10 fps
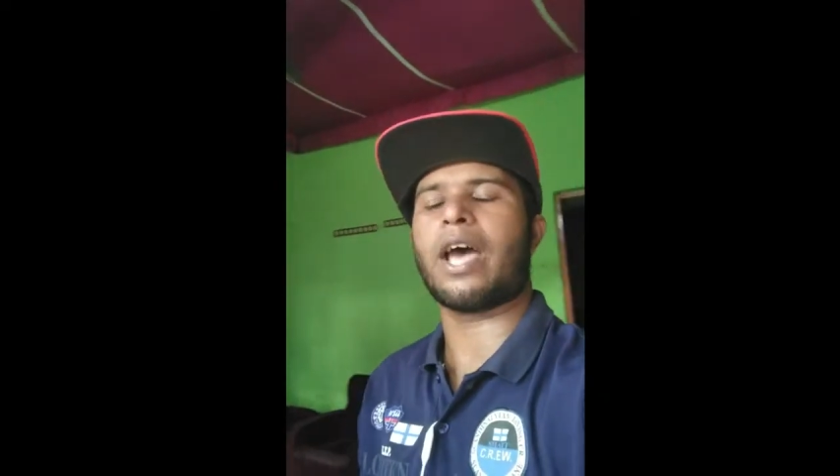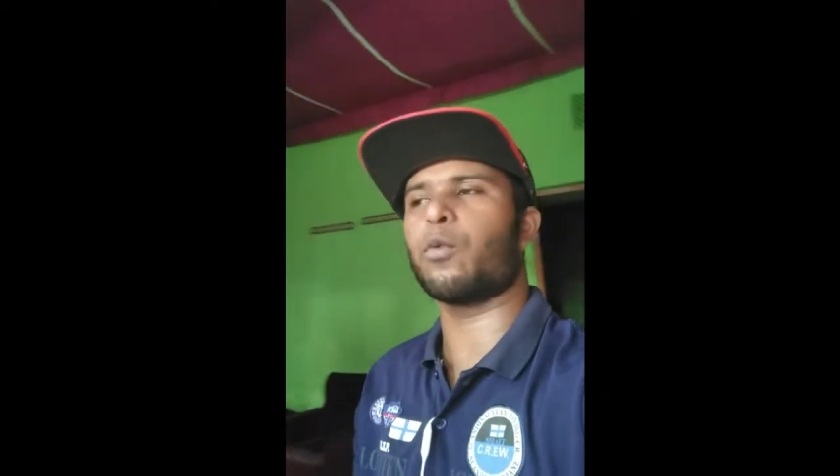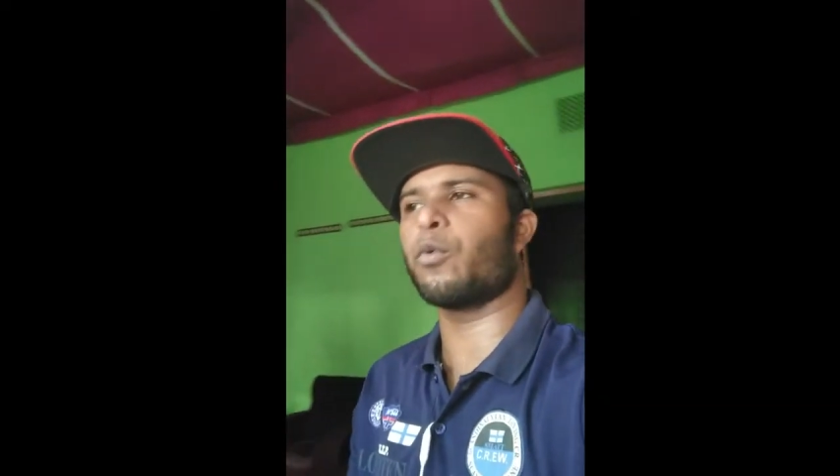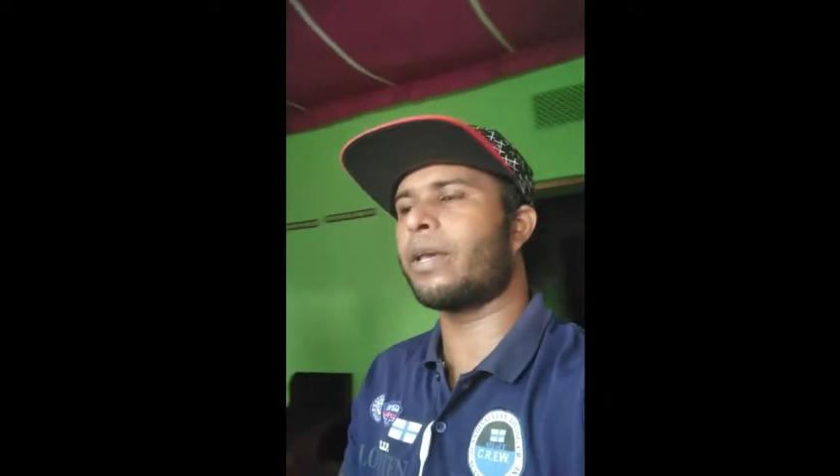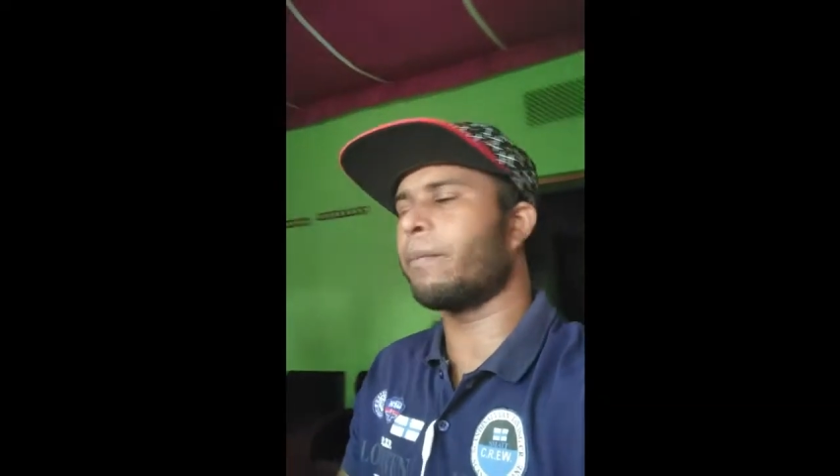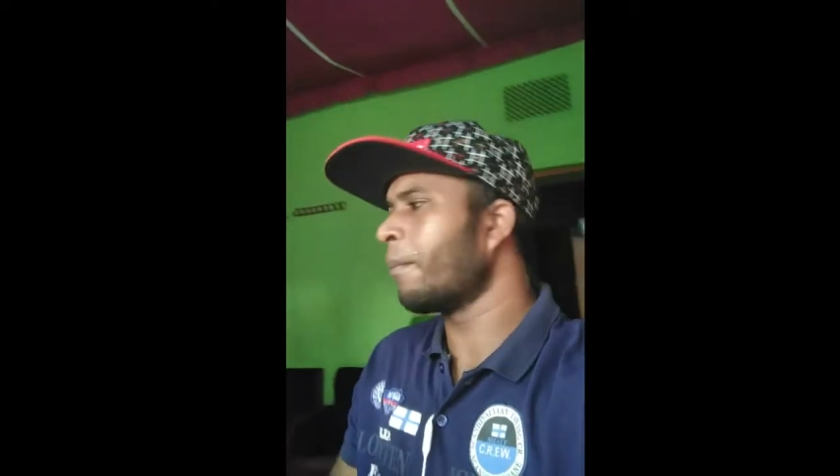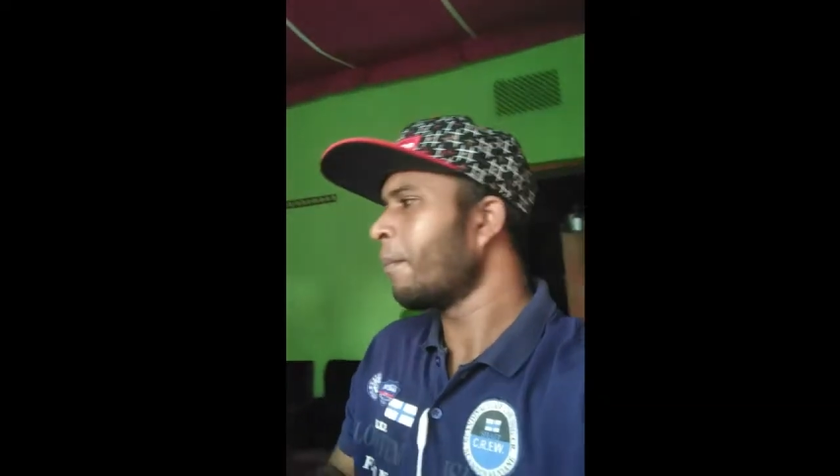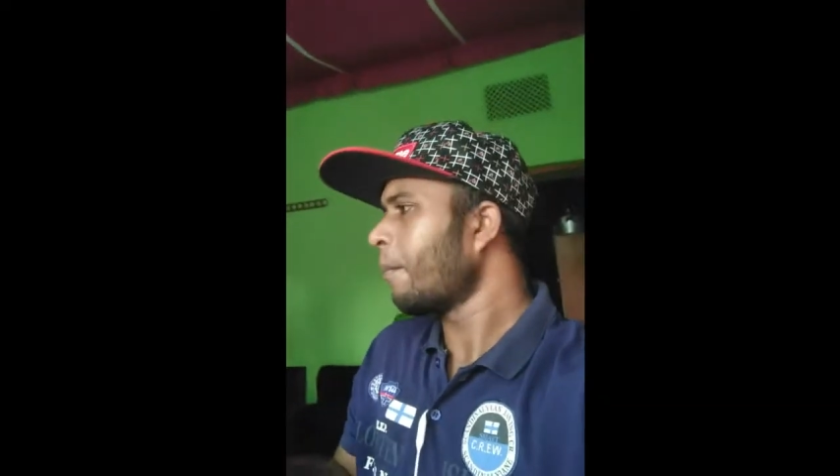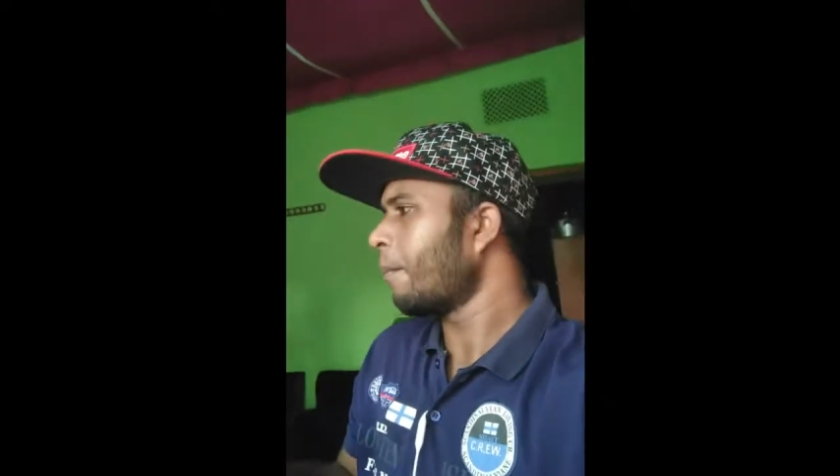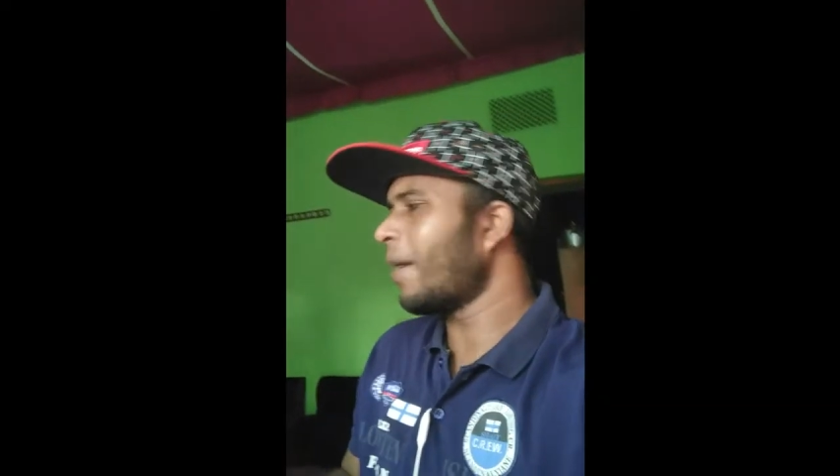and we
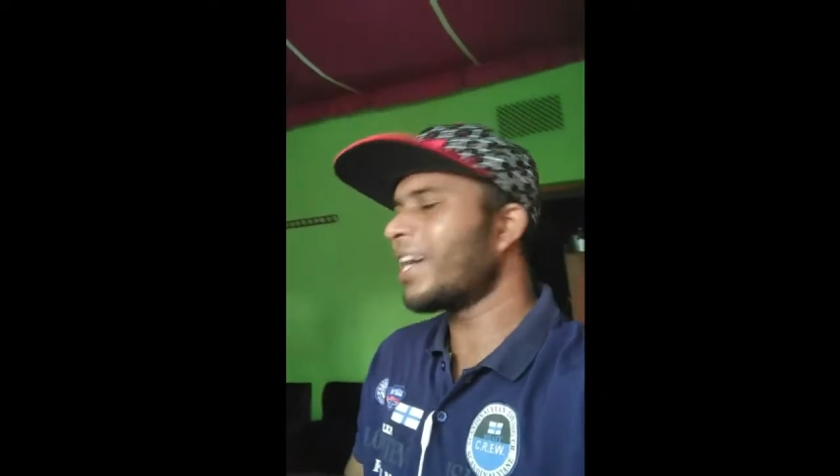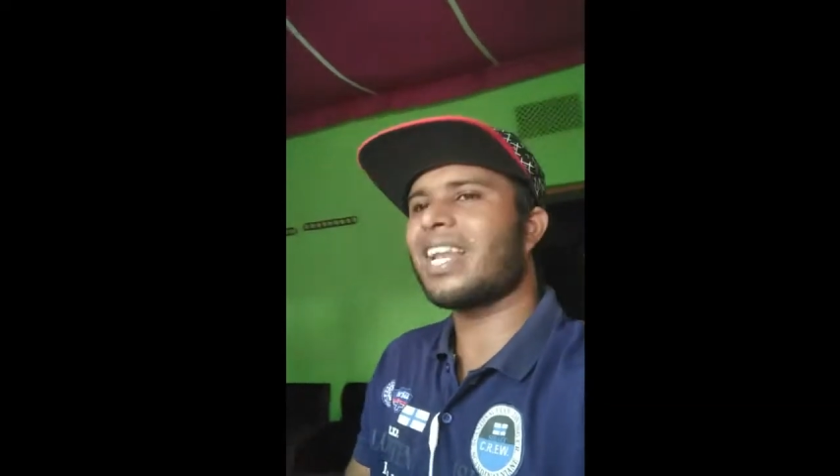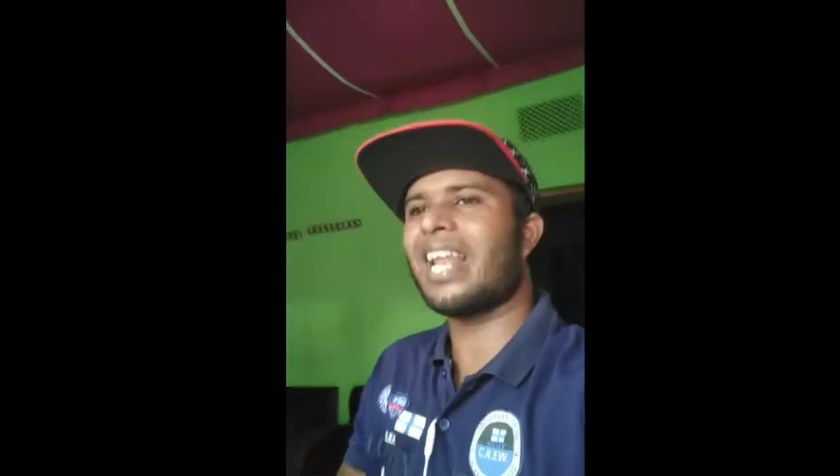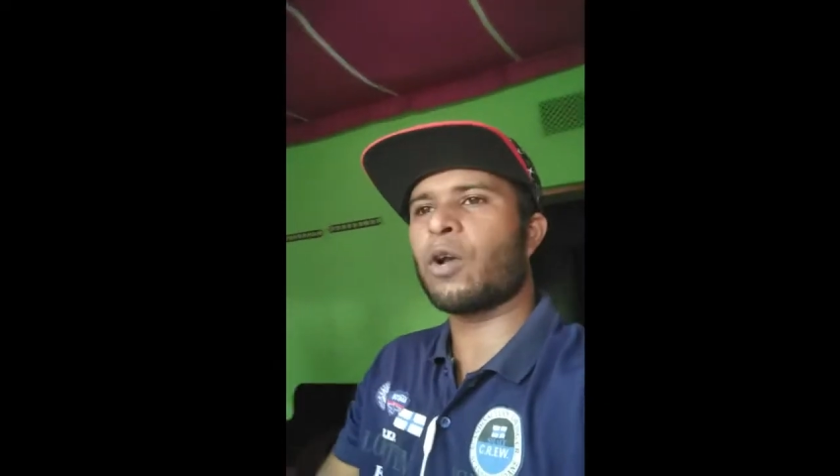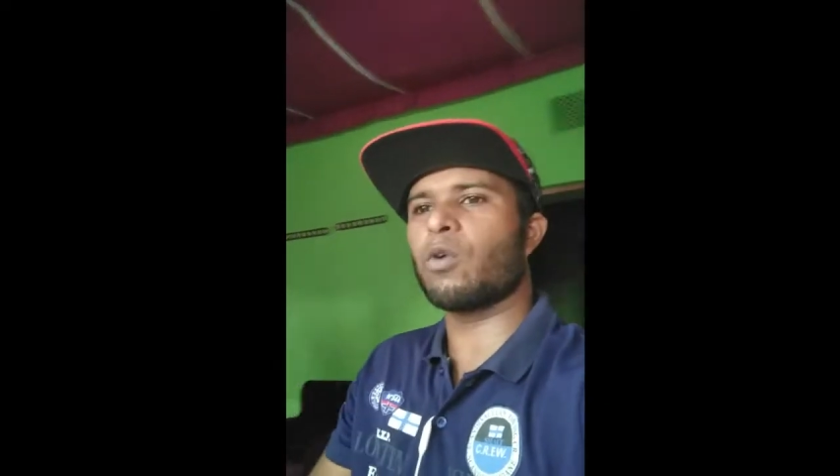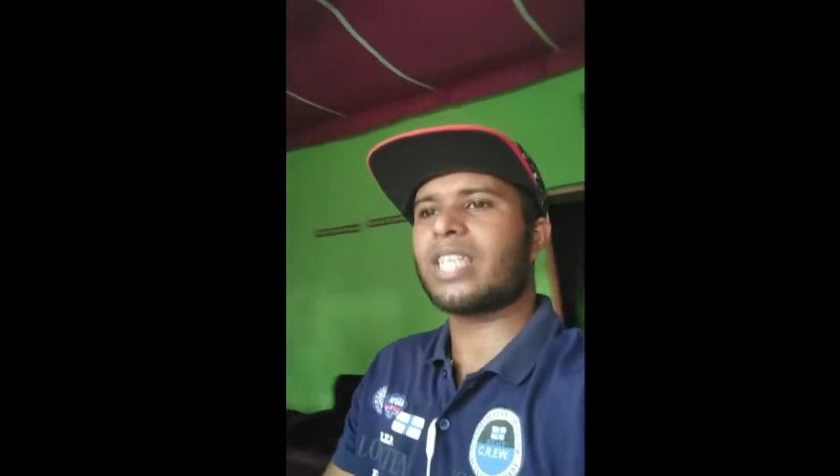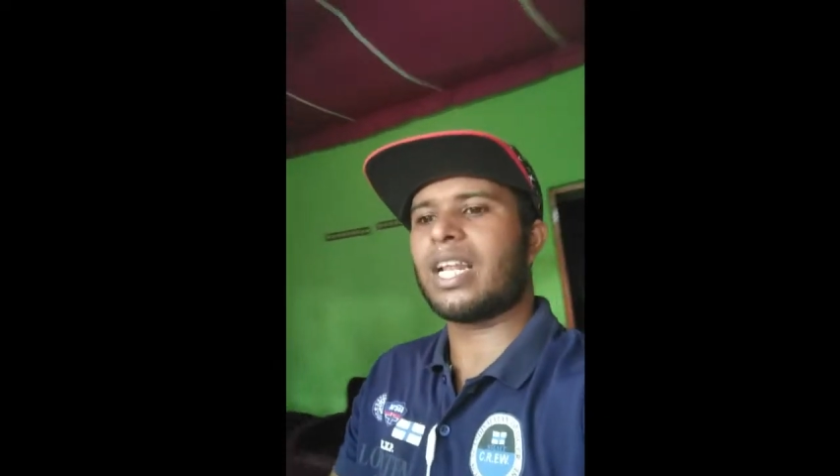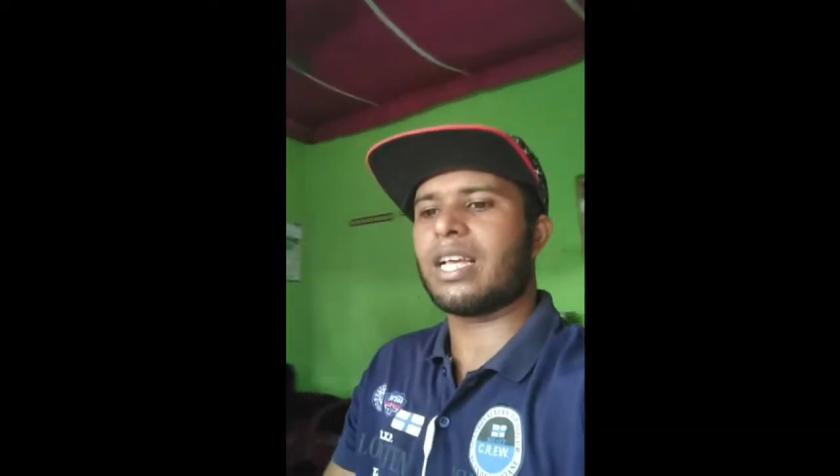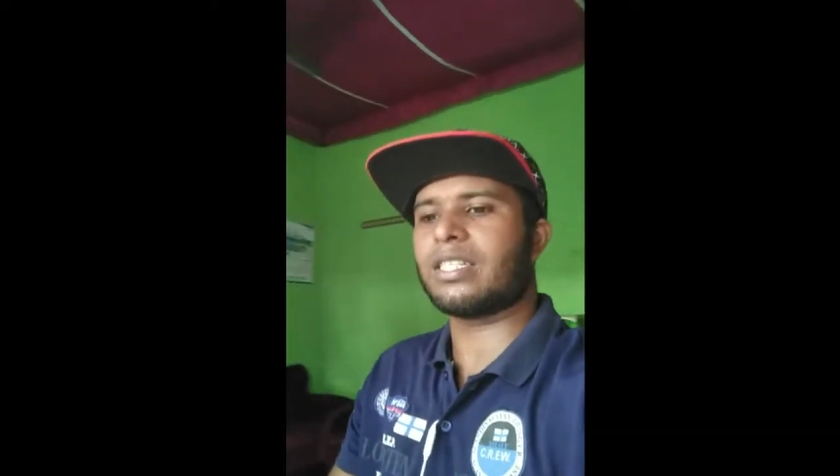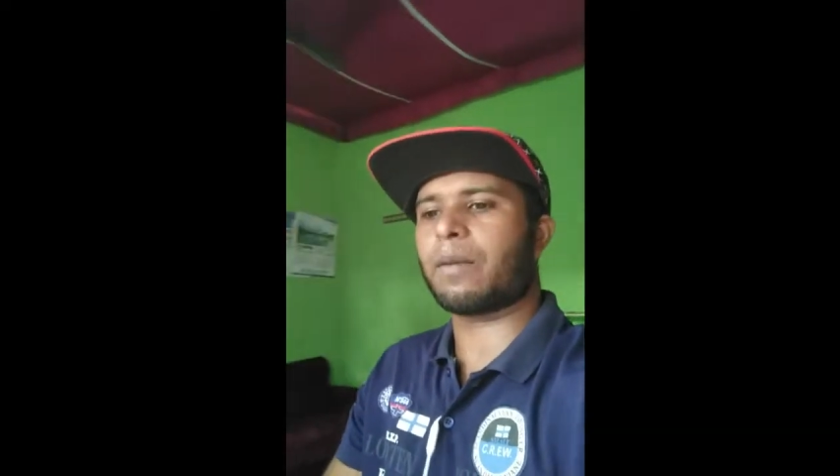made language
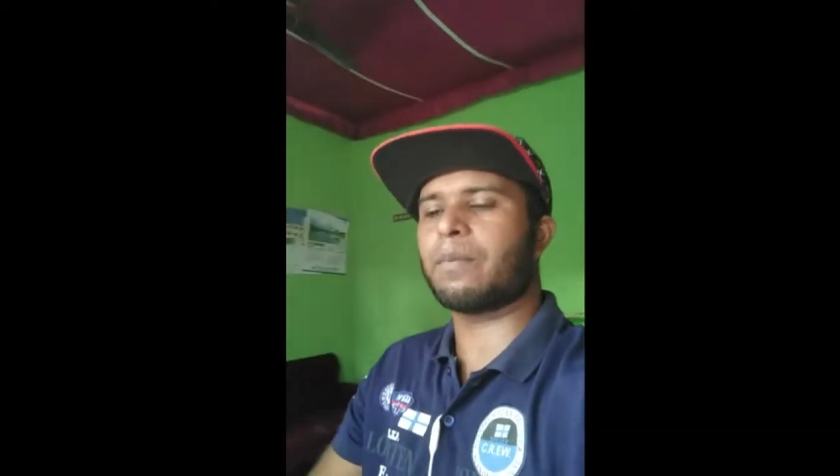class.